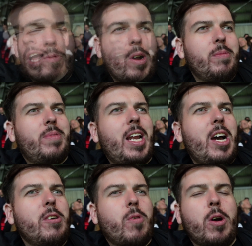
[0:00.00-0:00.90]
Real, I don't
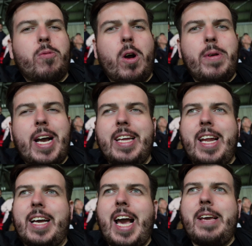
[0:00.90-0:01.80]
know, real, real neck and
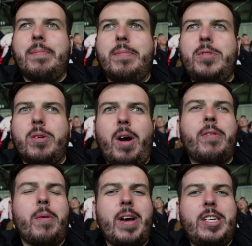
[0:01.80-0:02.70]
neck game. I
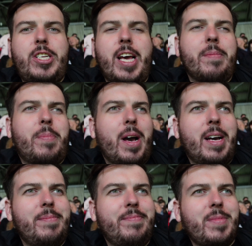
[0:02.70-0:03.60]
think we've edged it,
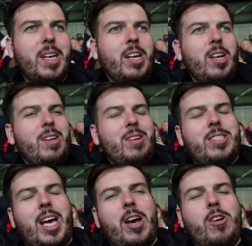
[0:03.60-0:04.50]
but
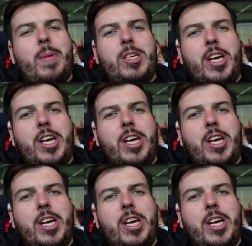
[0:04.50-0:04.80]
I don't know, not